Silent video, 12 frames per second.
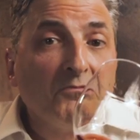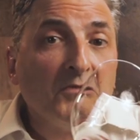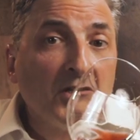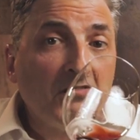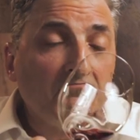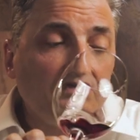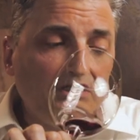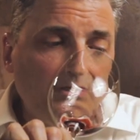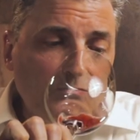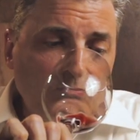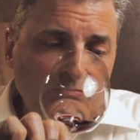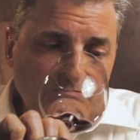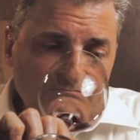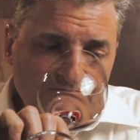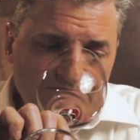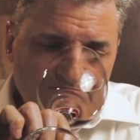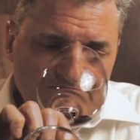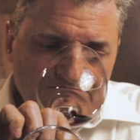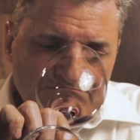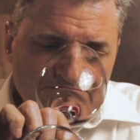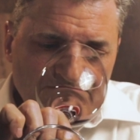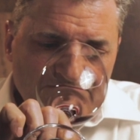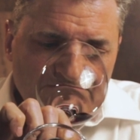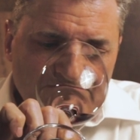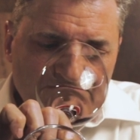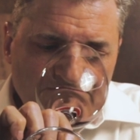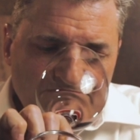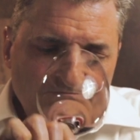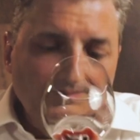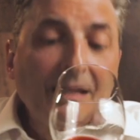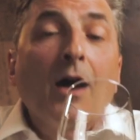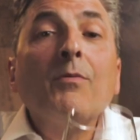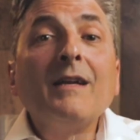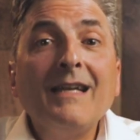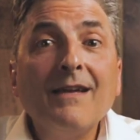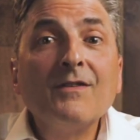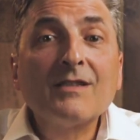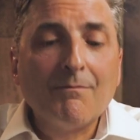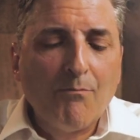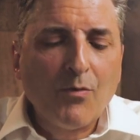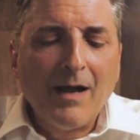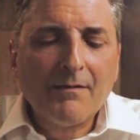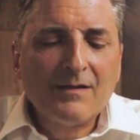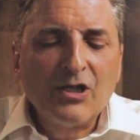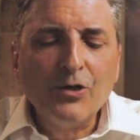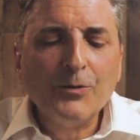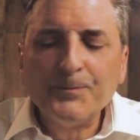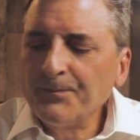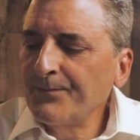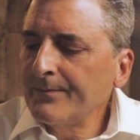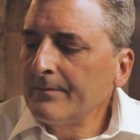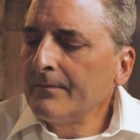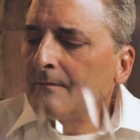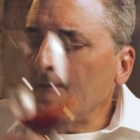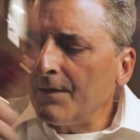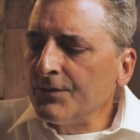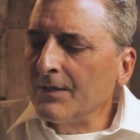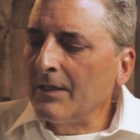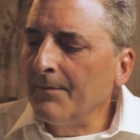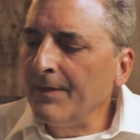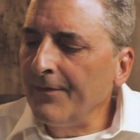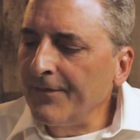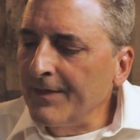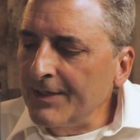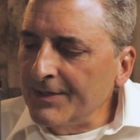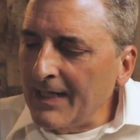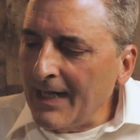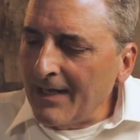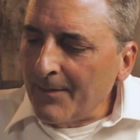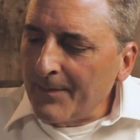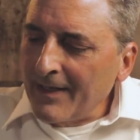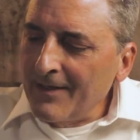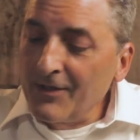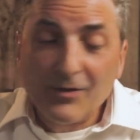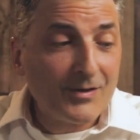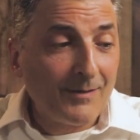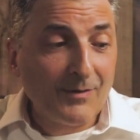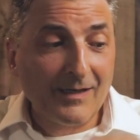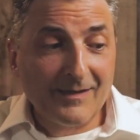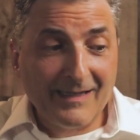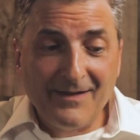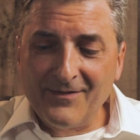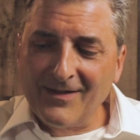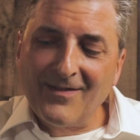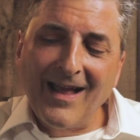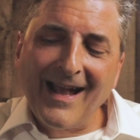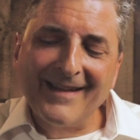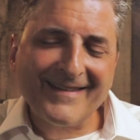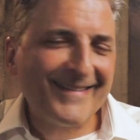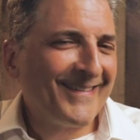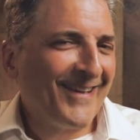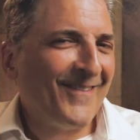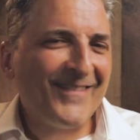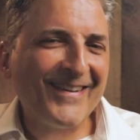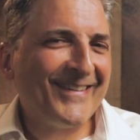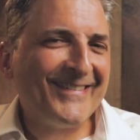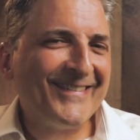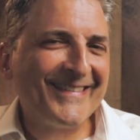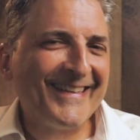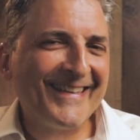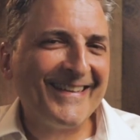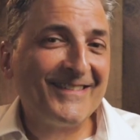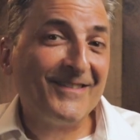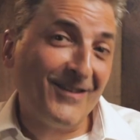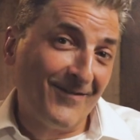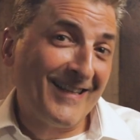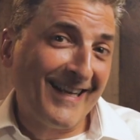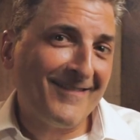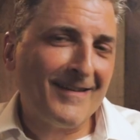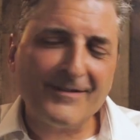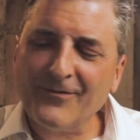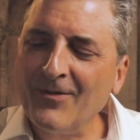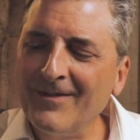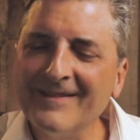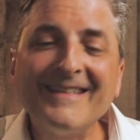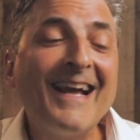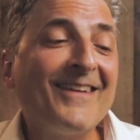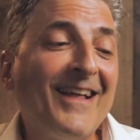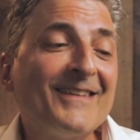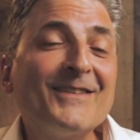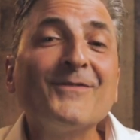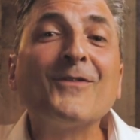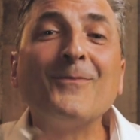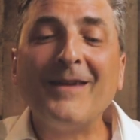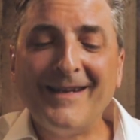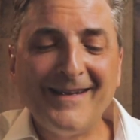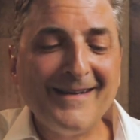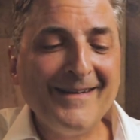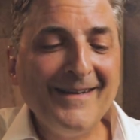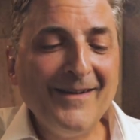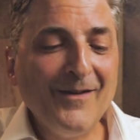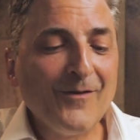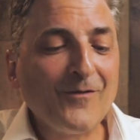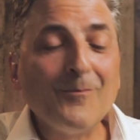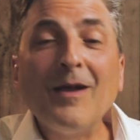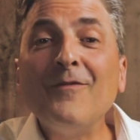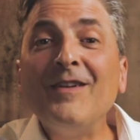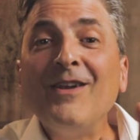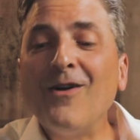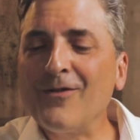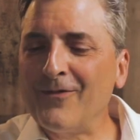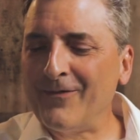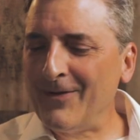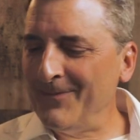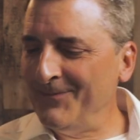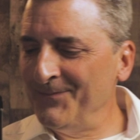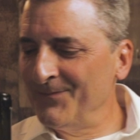really, really cool. Now I'm going to give it some breath too. So let me finish that up. And notice I'm going to leave the glass. I'm not going to do the second glass. You know what that glass is for? That glass is for my videographer.